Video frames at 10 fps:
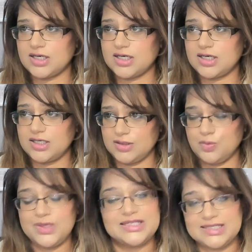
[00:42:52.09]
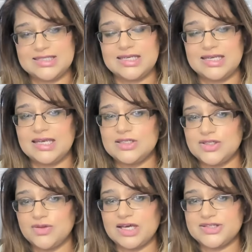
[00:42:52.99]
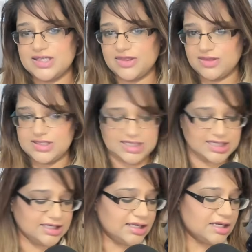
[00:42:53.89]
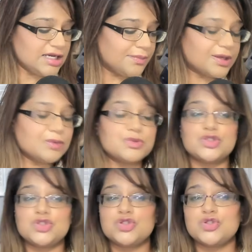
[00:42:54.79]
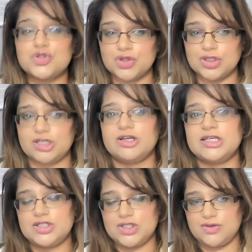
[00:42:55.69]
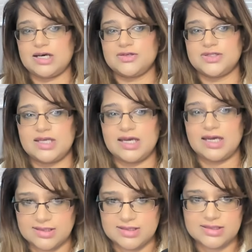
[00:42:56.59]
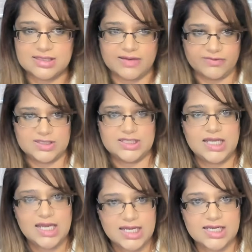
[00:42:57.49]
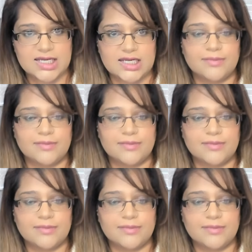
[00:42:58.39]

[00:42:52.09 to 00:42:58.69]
we did see it in 2013, but it was stronger in 2017.